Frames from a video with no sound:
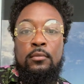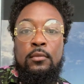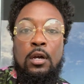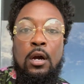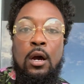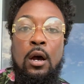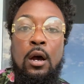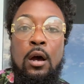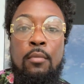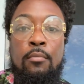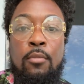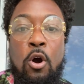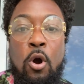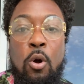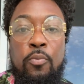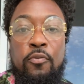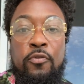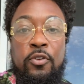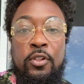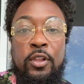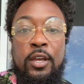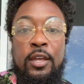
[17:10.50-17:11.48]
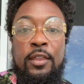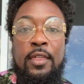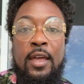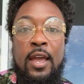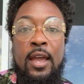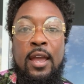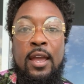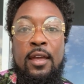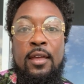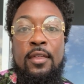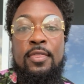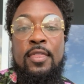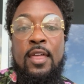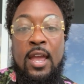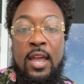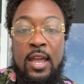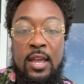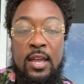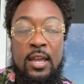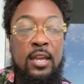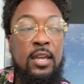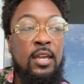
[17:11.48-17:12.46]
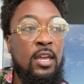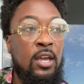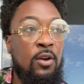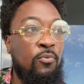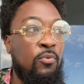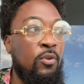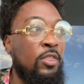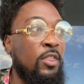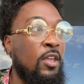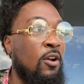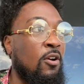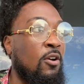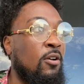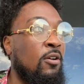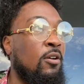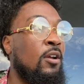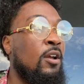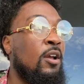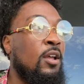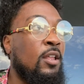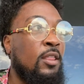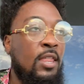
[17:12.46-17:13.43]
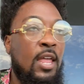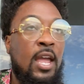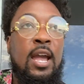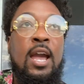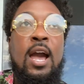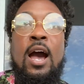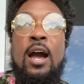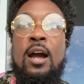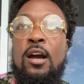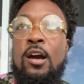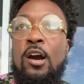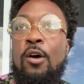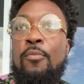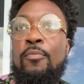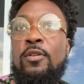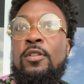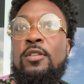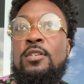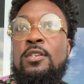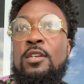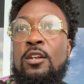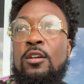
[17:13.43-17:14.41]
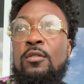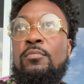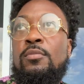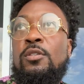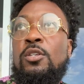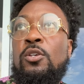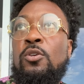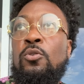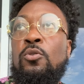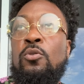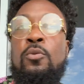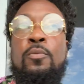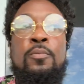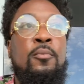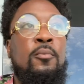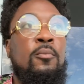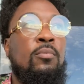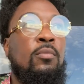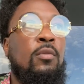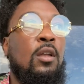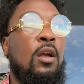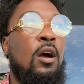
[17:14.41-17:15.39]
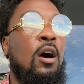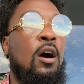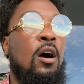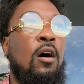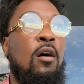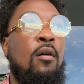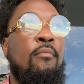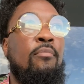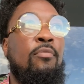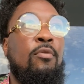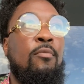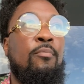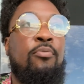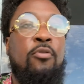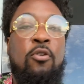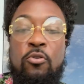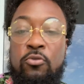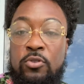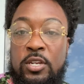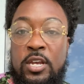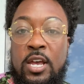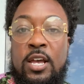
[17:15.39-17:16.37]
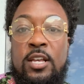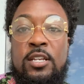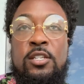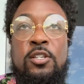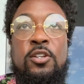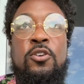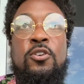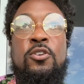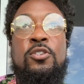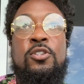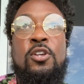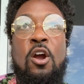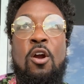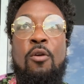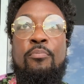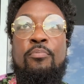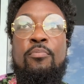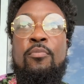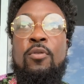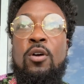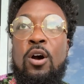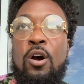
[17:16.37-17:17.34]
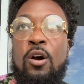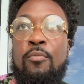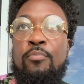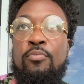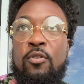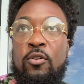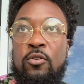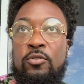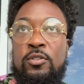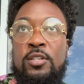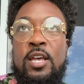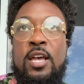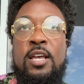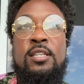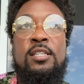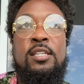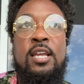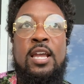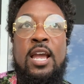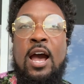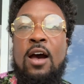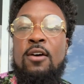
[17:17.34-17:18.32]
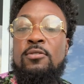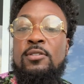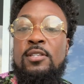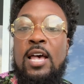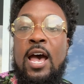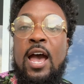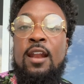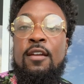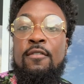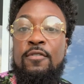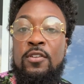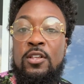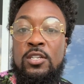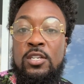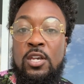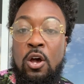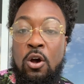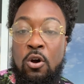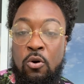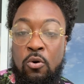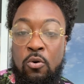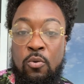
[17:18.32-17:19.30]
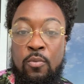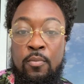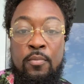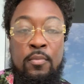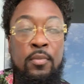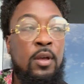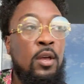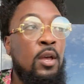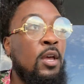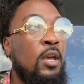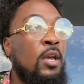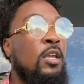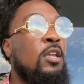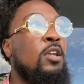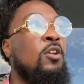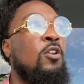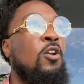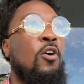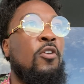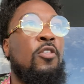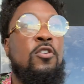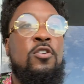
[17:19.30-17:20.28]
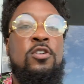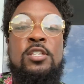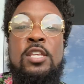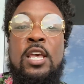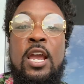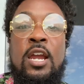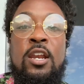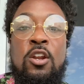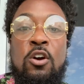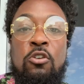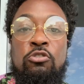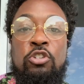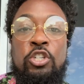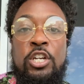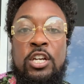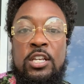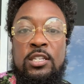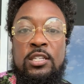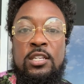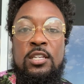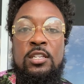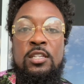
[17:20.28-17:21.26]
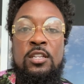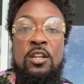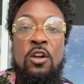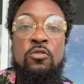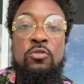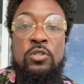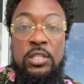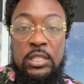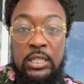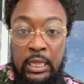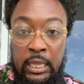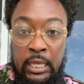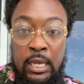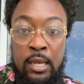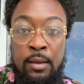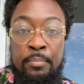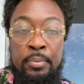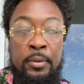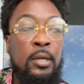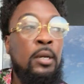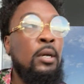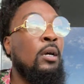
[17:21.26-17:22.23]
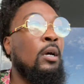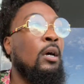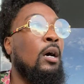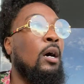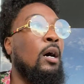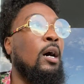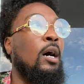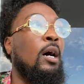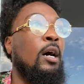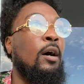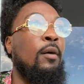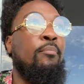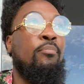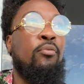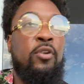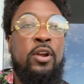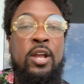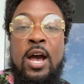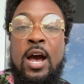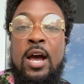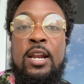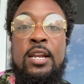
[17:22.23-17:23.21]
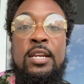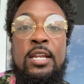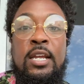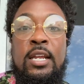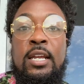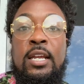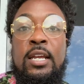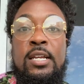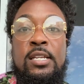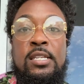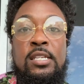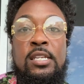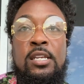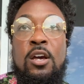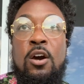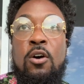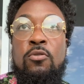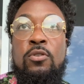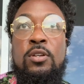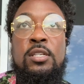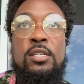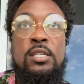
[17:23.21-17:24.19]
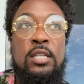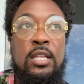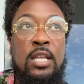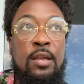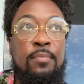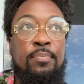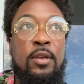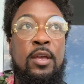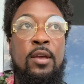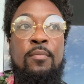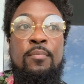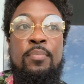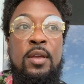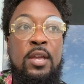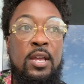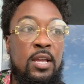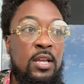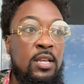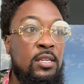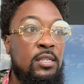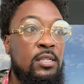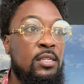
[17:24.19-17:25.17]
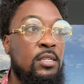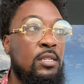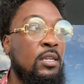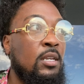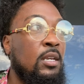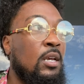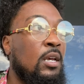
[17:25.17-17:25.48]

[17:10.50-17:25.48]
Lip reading: hopefully they get what they got coming to them too. Protesters are protesting outside of his home. They're saying no justice, no sleep. Breonna didn't get to go to sleep in peace.